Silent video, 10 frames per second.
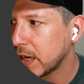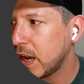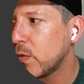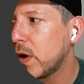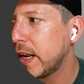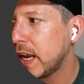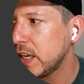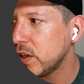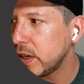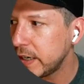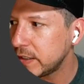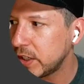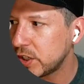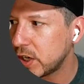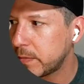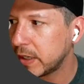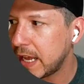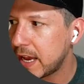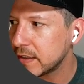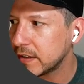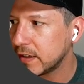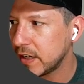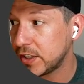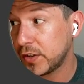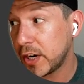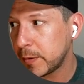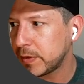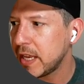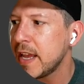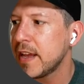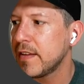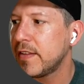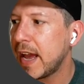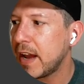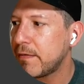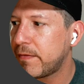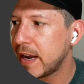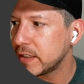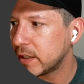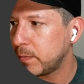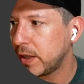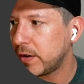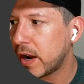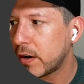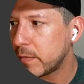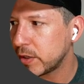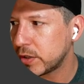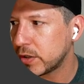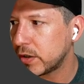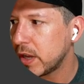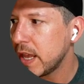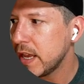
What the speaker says: I want a Unity C# class, a script that finds a player armature,